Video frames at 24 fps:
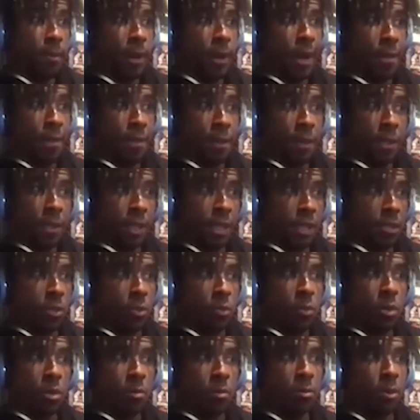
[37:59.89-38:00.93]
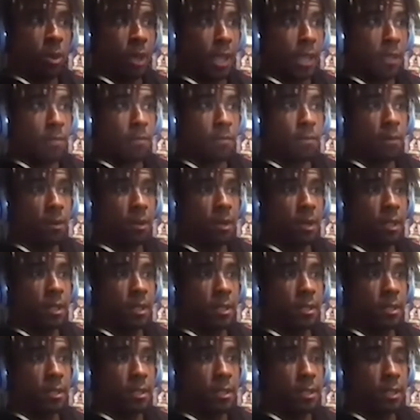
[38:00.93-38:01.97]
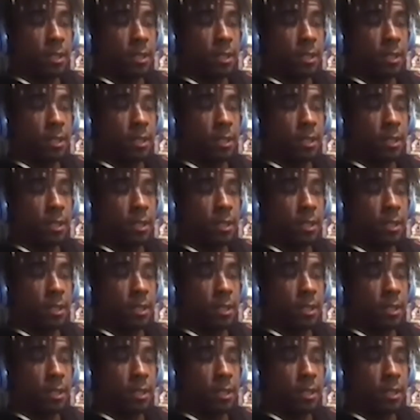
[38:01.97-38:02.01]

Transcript: I think that's a winnable game for us.